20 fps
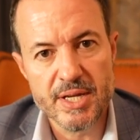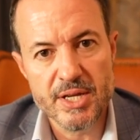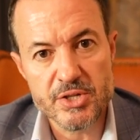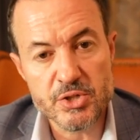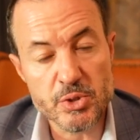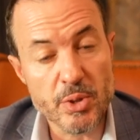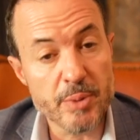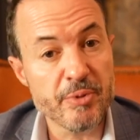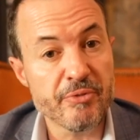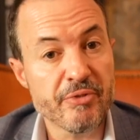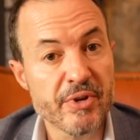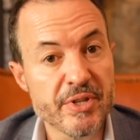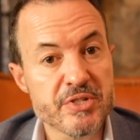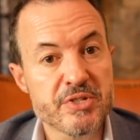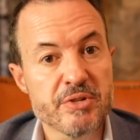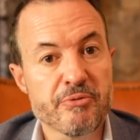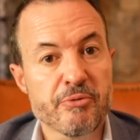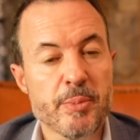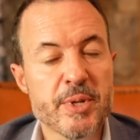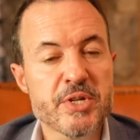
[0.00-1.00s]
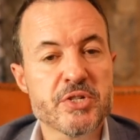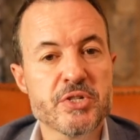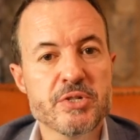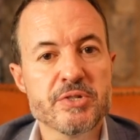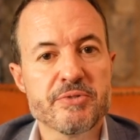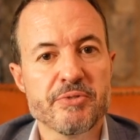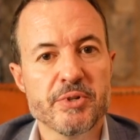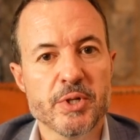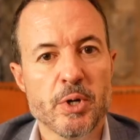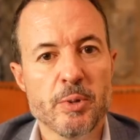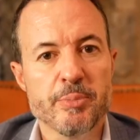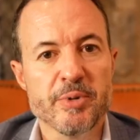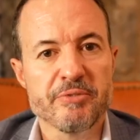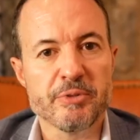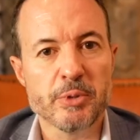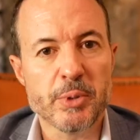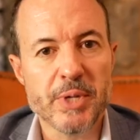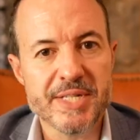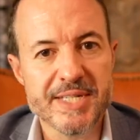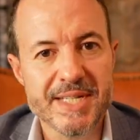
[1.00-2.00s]
So I hope you found this information useful, and hope you
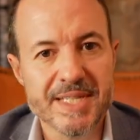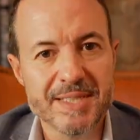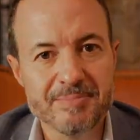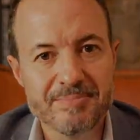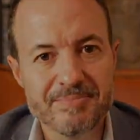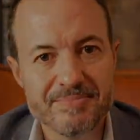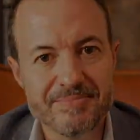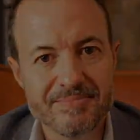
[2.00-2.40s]
have a great day.